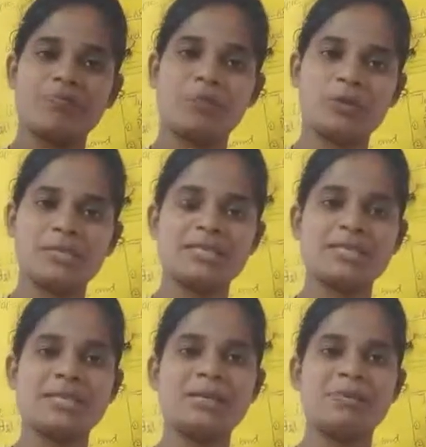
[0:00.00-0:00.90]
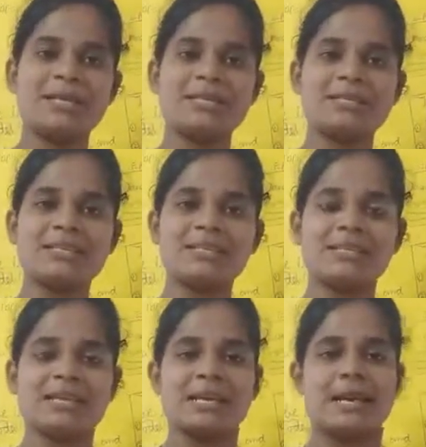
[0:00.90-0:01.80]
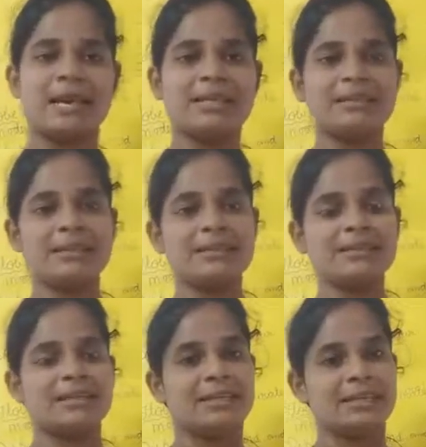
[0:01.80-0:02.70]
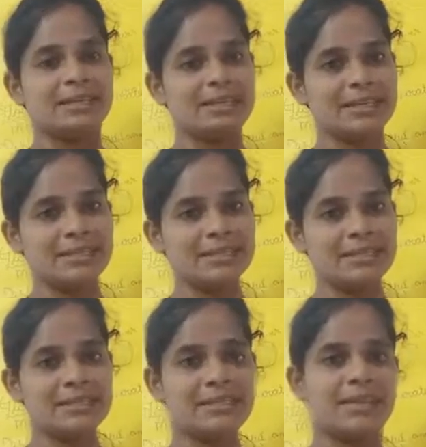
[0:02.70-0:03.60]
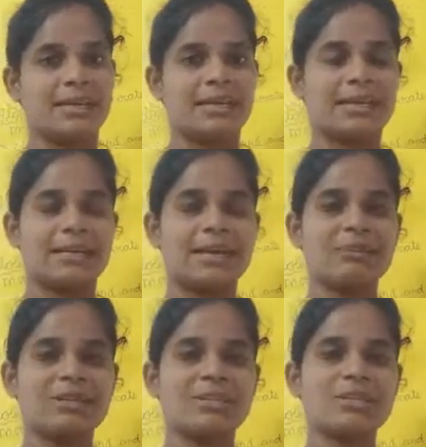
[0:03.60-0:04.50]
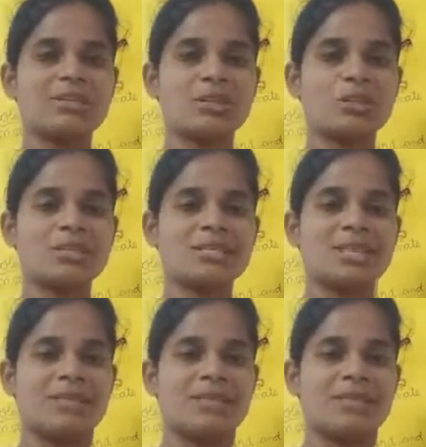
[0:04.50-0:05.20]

political places and then regions, climatic use.